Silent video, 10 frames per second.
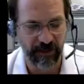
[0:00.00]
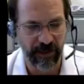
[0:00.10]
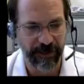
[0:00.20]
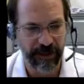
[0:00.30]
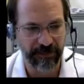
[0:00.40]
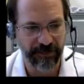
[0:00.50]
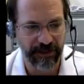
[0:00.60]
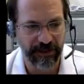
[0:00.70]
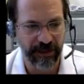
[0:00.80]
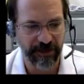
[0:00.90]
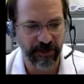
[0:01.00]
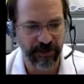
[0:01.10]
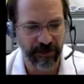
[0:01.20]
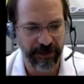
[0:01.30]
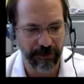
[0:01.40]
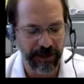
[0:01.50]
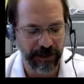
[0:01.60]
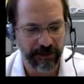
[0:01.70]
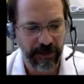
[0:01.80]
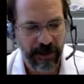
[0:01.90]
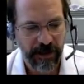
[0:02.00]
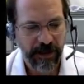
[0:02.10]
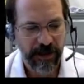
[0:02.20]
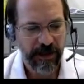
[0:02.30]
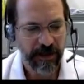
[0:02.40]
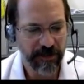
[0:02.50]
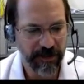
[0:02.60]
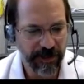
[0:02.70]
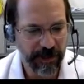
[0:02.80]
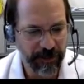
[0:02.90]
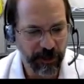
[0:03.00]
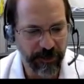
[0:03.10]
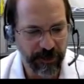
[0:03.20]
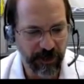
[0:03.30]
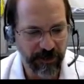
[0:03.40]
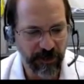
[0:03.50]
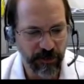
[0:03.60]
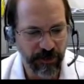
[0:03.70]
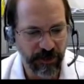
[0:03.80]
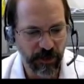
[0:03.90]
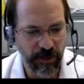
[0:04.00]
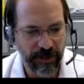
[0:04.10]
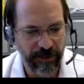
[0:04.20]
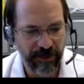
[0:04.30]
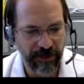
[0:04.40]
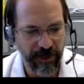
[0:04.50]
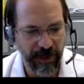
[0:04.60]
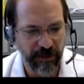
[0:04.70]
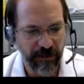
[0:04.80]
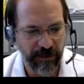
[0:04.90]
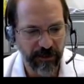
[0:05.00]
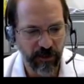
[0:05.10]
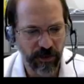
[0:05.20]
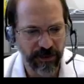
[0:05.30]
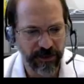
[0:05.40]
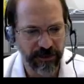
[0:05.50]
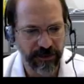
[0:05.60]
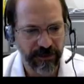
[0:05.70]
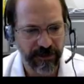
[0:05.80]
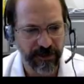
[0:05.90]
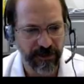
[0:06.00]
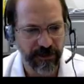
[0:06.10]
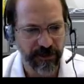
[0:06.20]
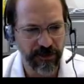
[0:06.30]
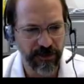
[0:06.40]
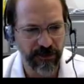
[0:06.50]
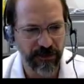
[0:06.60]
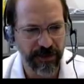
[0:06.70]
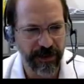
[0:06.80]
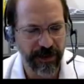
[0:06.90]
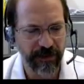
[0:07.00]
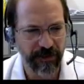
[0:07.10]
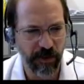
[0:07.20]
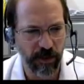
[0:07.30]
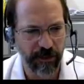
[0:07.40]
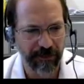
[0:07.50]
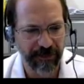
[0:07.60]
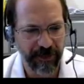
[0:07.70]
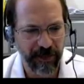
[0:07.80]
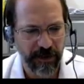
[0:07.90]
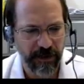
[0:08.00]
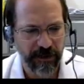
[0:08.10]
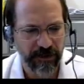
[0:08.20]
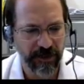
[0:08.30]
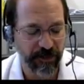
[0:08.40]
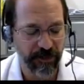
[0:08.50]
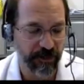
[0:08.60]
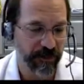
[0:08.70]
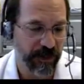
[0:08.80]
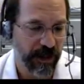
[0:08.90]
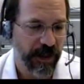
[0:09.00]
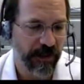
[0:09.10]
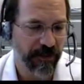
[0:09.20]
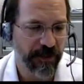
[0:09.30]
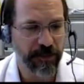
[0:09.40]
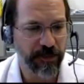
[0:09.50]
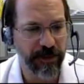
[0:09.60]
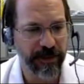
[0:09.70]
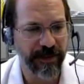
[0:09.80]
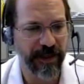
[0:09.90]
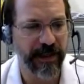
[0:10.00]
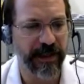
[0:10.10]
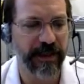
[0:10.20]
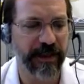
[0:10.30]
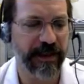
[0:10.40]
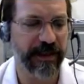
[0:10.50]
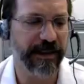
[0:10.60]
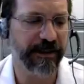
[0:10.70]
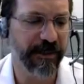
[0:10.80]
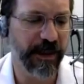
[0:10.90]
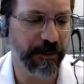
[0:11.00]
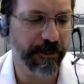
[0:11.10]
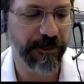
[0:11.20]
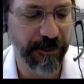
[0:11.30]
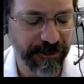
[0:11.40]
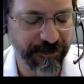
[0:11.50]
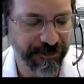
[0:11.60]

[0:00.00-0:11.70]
diagram on the left-hand side showing you what that means. Here's a hemoglobin cartoon with no oxygen bound, 1, 2, 3, and 4. So this would, if this were to take and